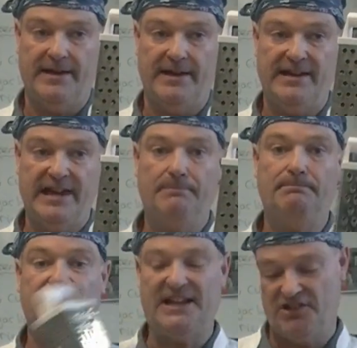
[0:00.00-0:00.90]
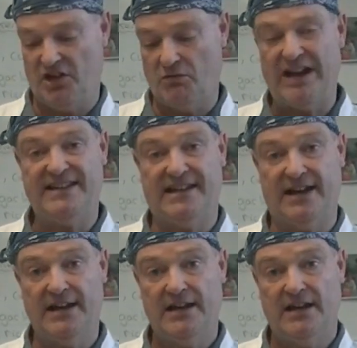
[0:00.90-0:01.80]
Yep, that's a
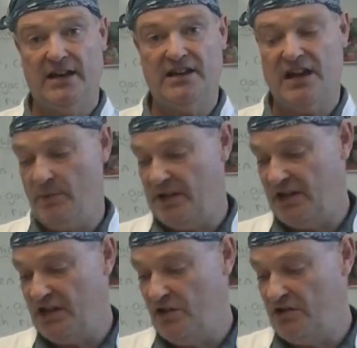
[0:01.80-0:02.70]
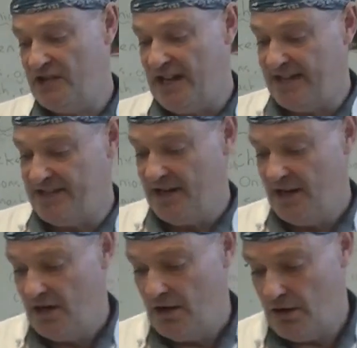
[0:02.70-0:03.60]
grater. Okay, we're going to use that
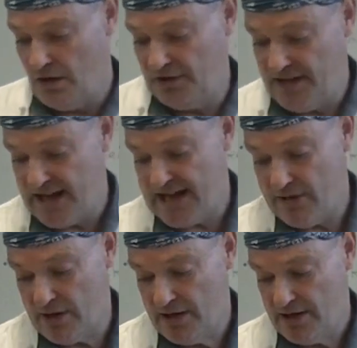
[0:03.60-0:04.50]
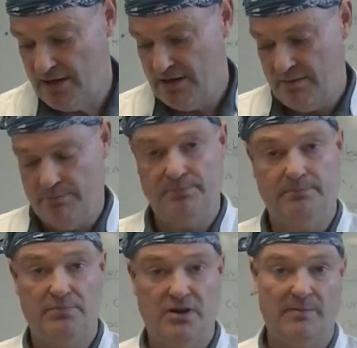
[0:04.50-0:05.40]
on our
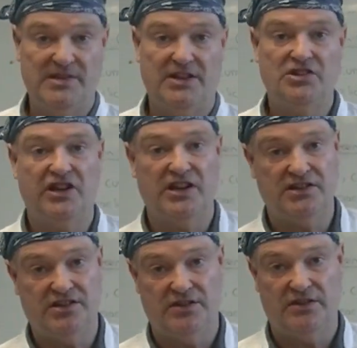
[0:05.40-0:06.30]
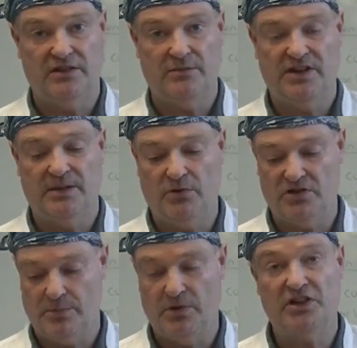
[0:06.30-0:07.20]
Parmesan cheese. We're going to
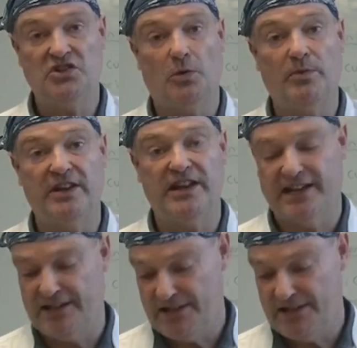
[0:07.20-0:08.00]
put some on the top at the end.